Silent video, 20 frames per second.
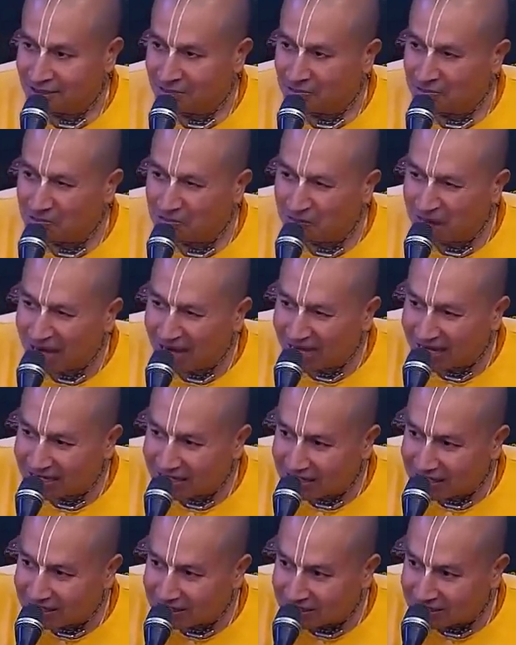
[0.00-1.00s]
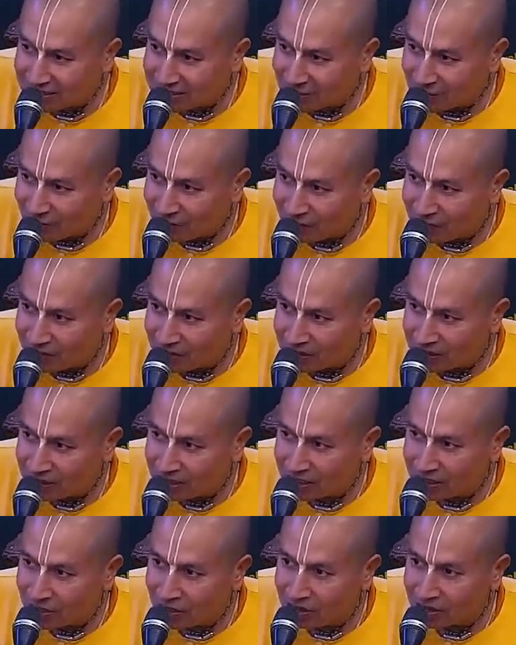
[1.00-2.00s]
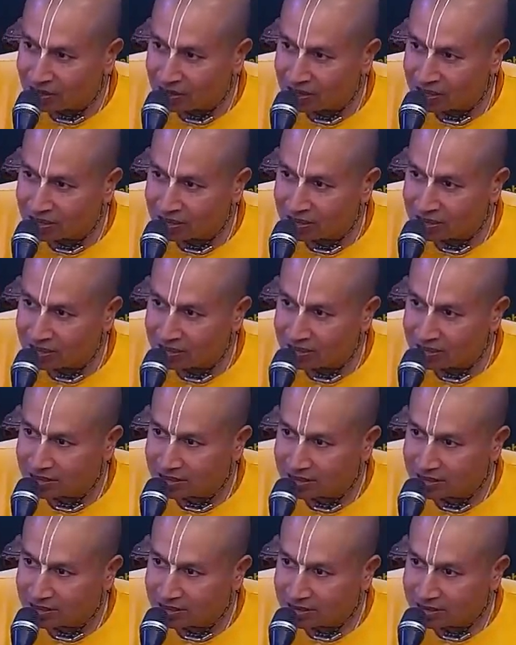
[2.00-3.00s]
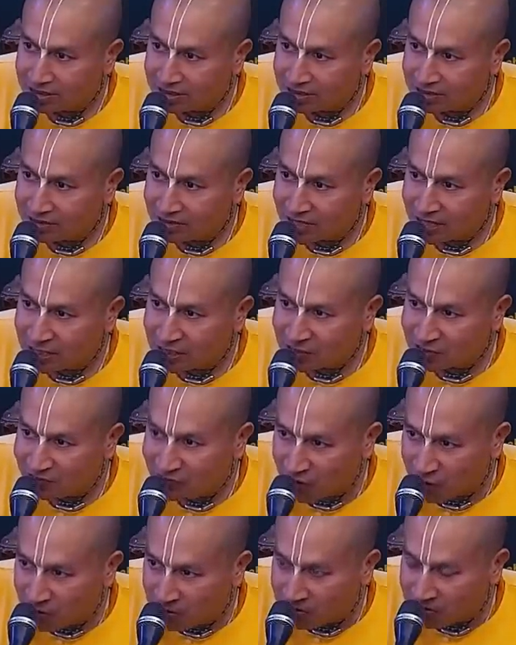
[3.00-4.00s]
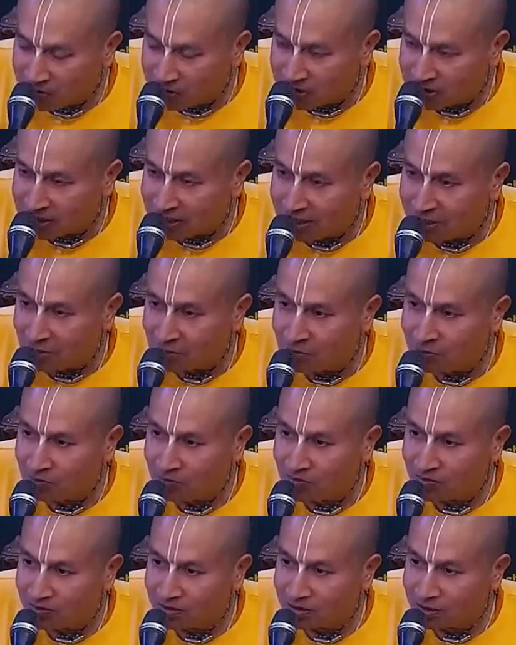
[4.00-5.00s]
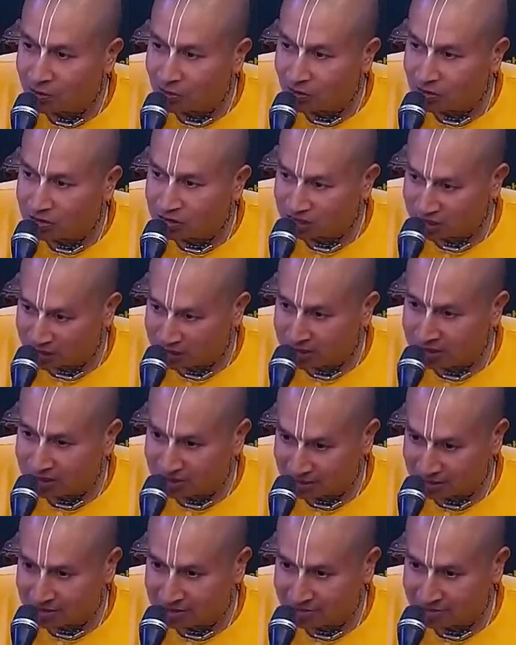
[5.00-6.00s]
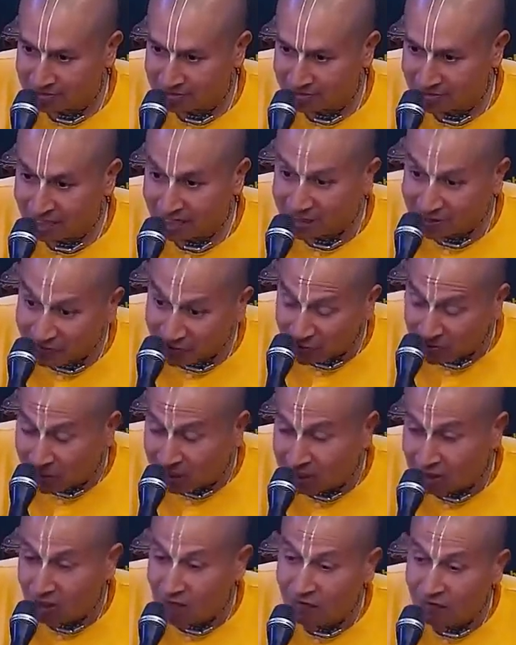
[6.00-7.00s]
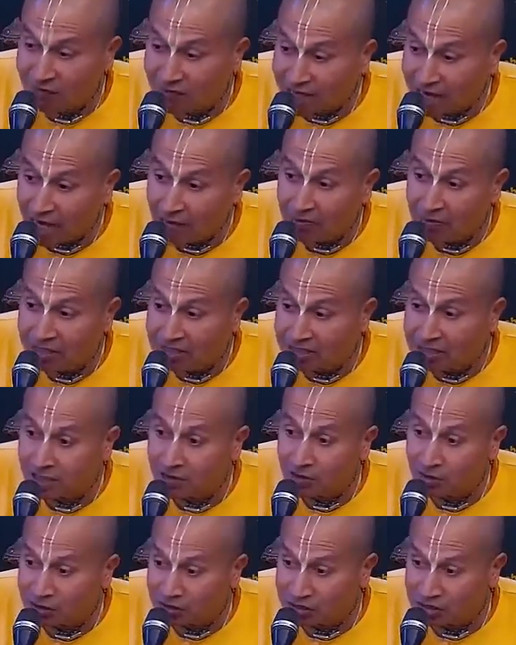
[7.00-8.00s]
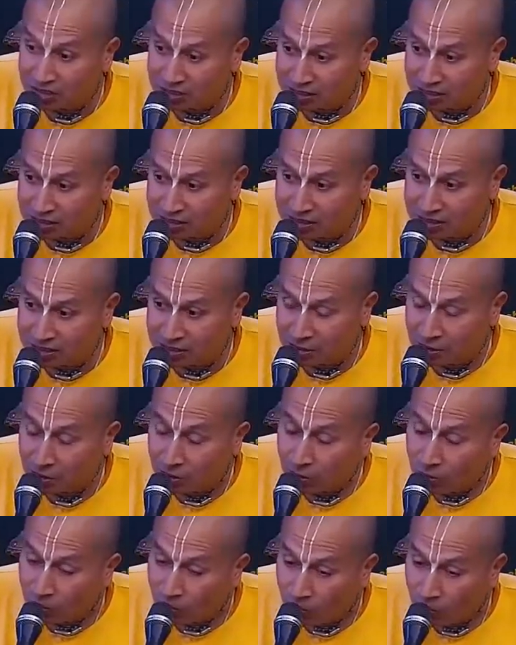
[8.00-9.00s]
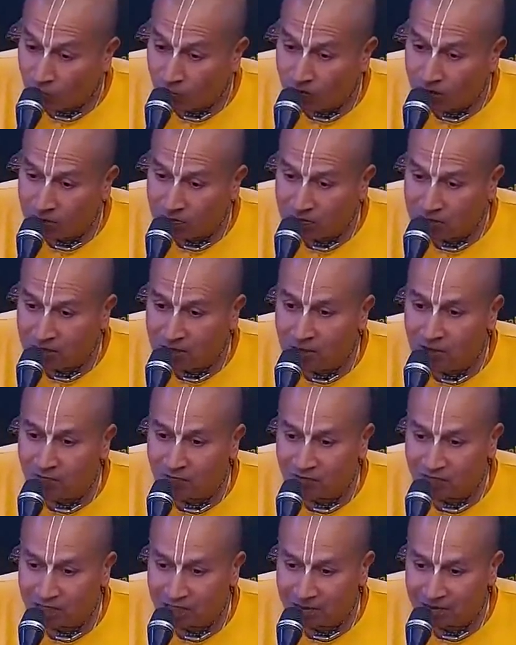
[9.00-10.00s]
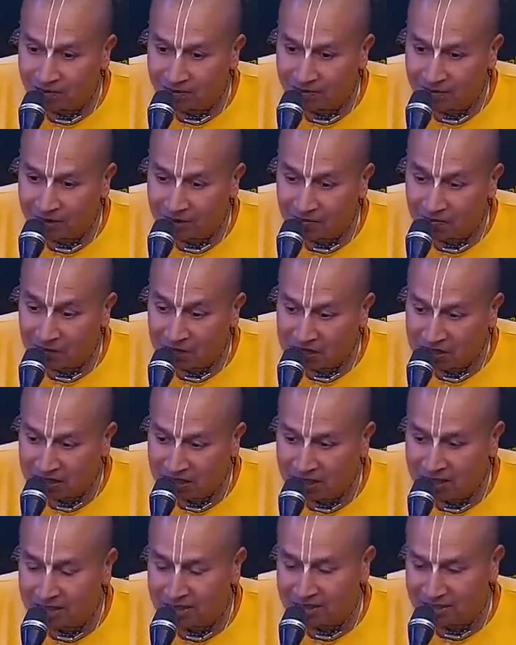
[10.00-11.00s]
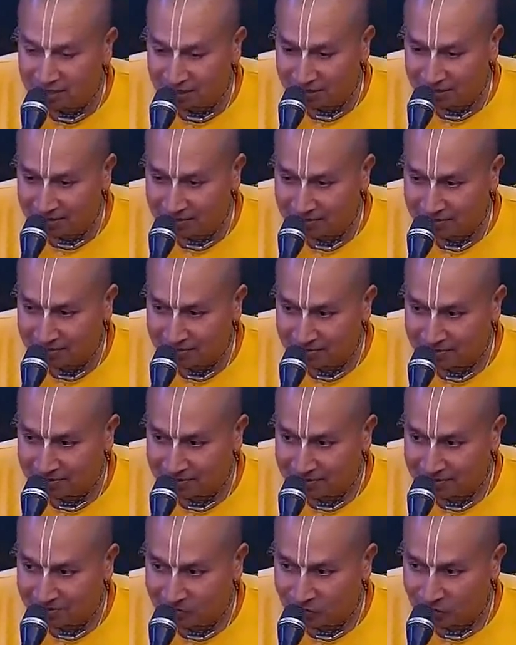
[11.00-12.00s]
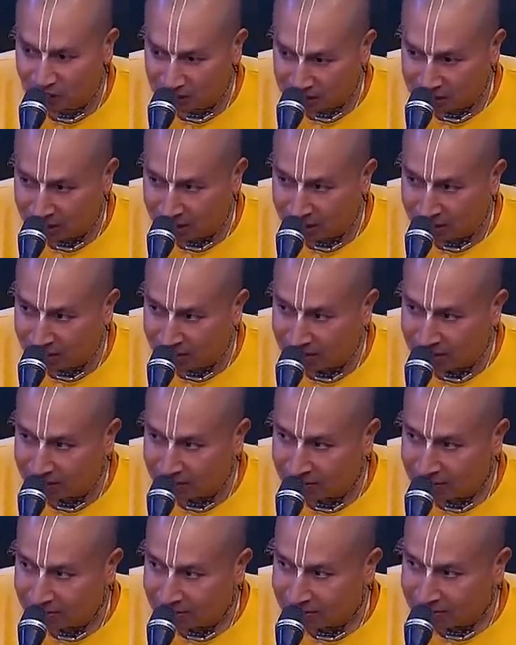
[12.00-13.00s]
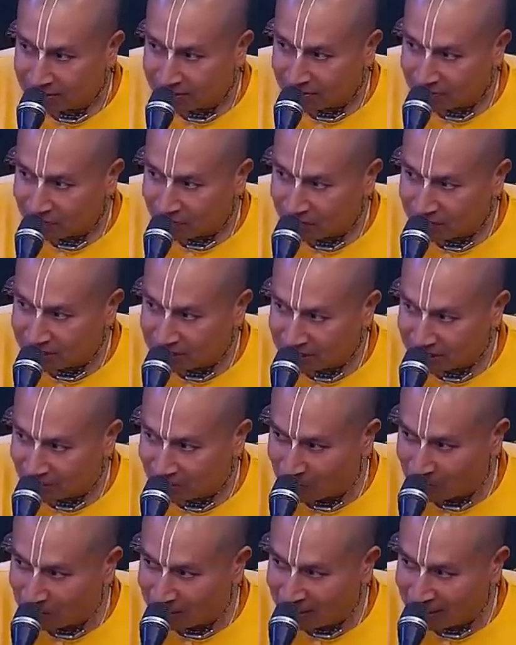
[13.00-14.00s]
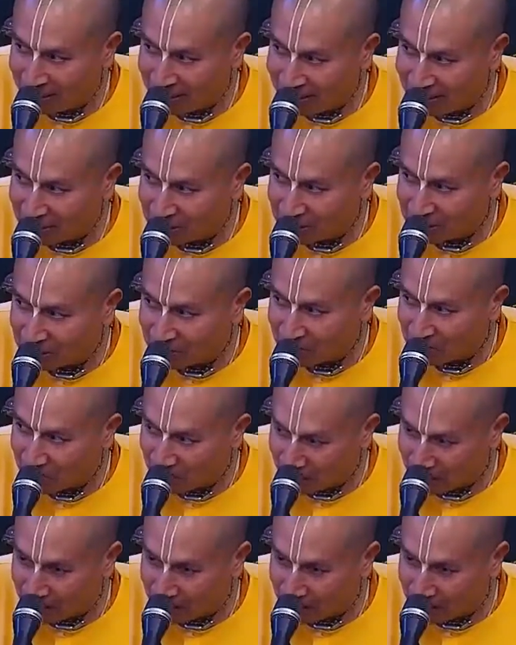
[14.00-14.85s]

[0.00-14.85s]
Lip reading: the practice of Krishna consciousness transforms into consciousness, transformation of our habits and consciousness over a period of time, mysteriously. Just like when someone eats